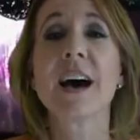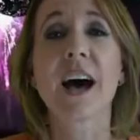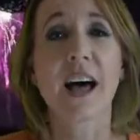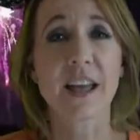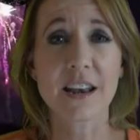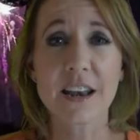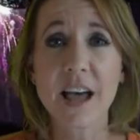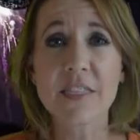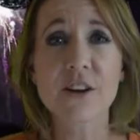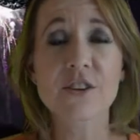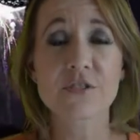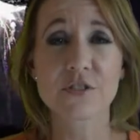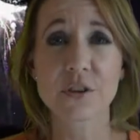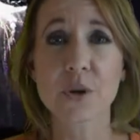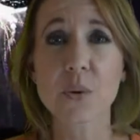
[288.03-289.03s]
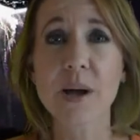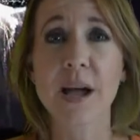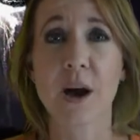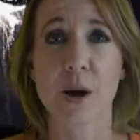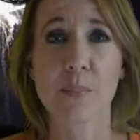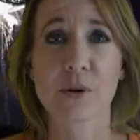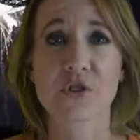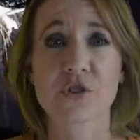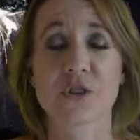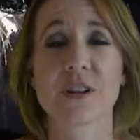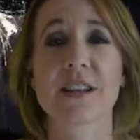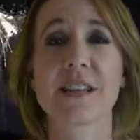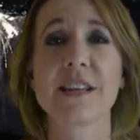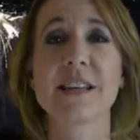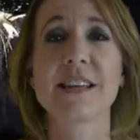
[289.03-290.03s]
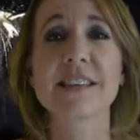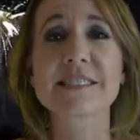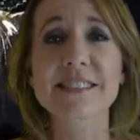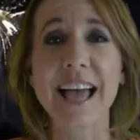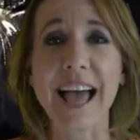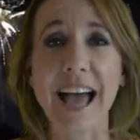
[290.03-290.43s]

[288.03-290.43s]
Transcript: Another viewing opportunity is